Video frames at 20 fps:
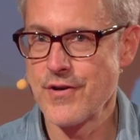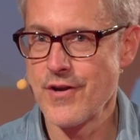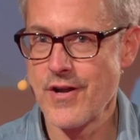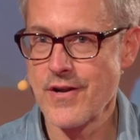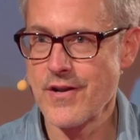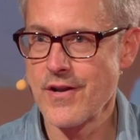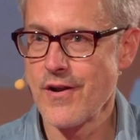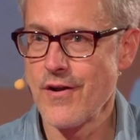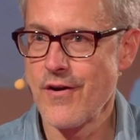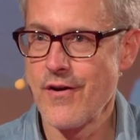not
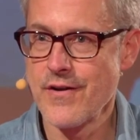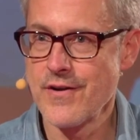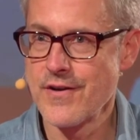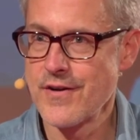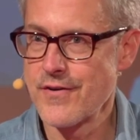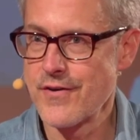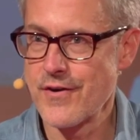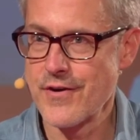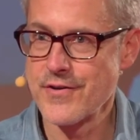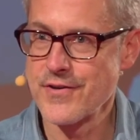a
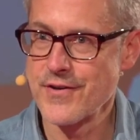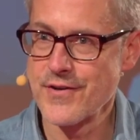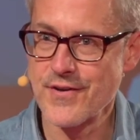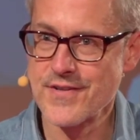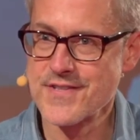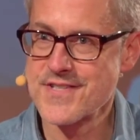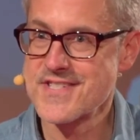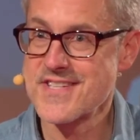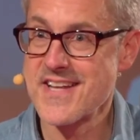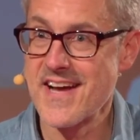lawyer or you're
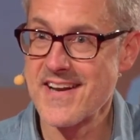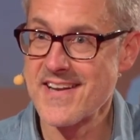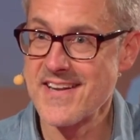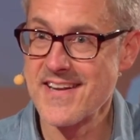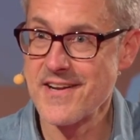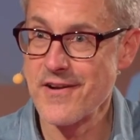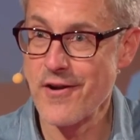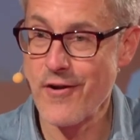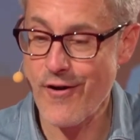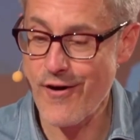not
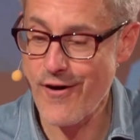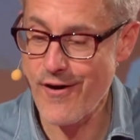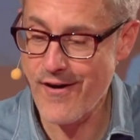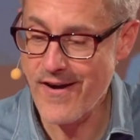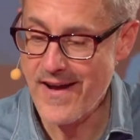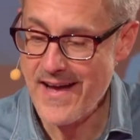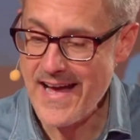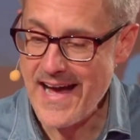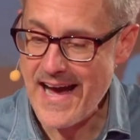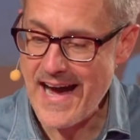studying law,
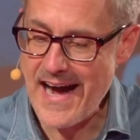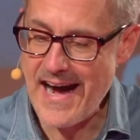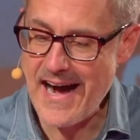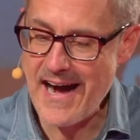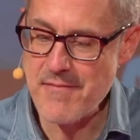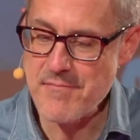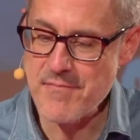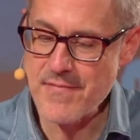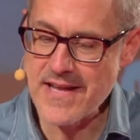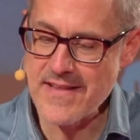
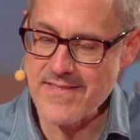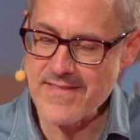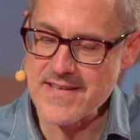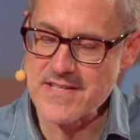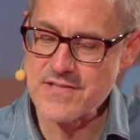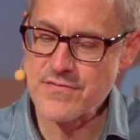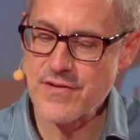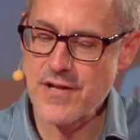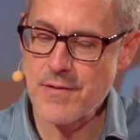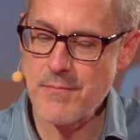in
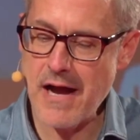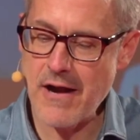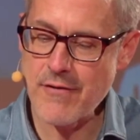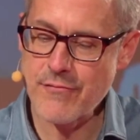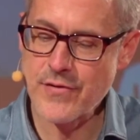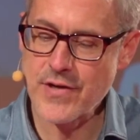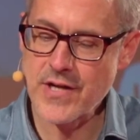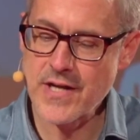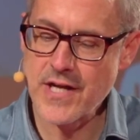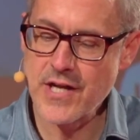this film,
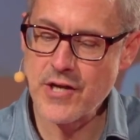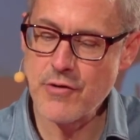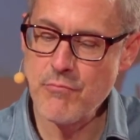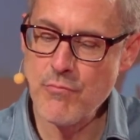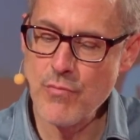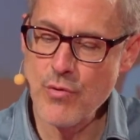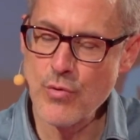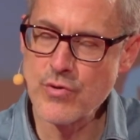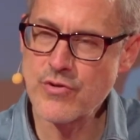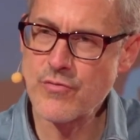African
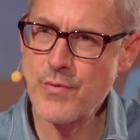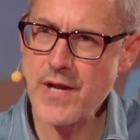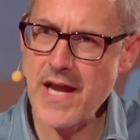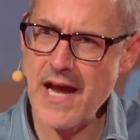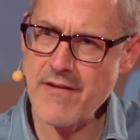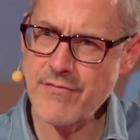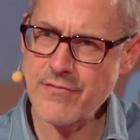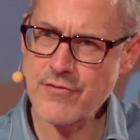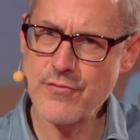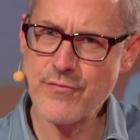Moot. We
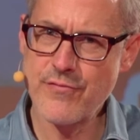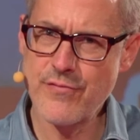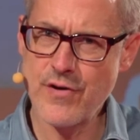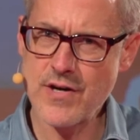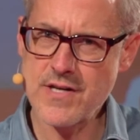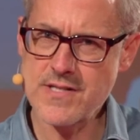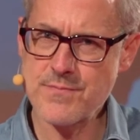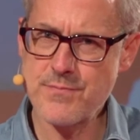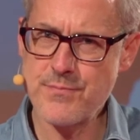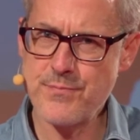have to
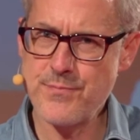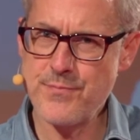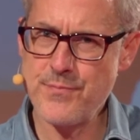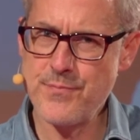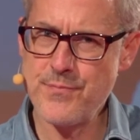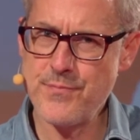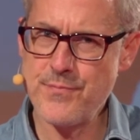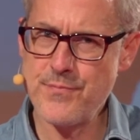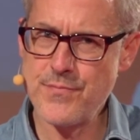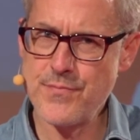first
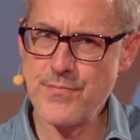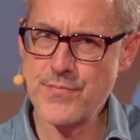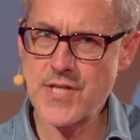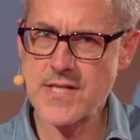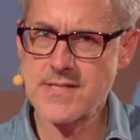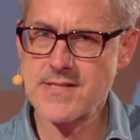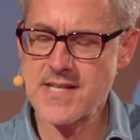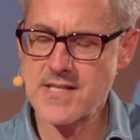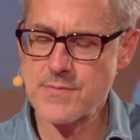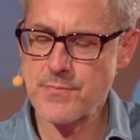
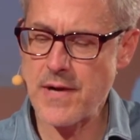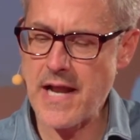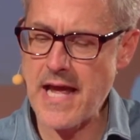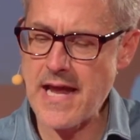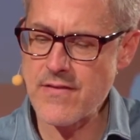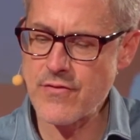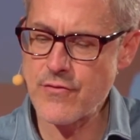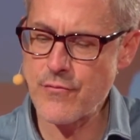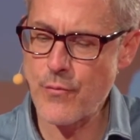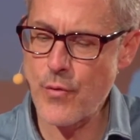just
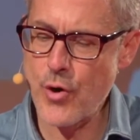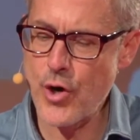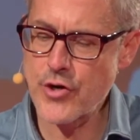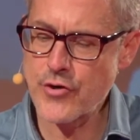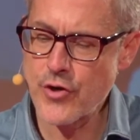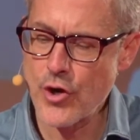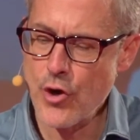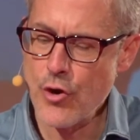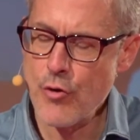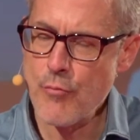explain the
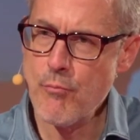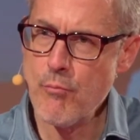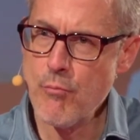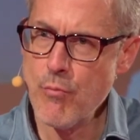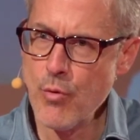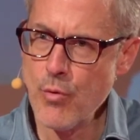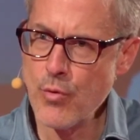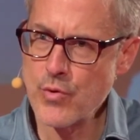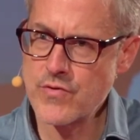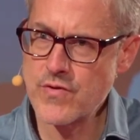word
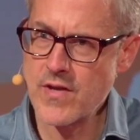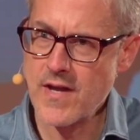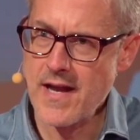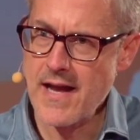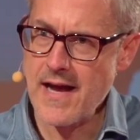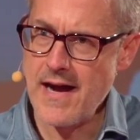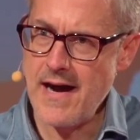Moot.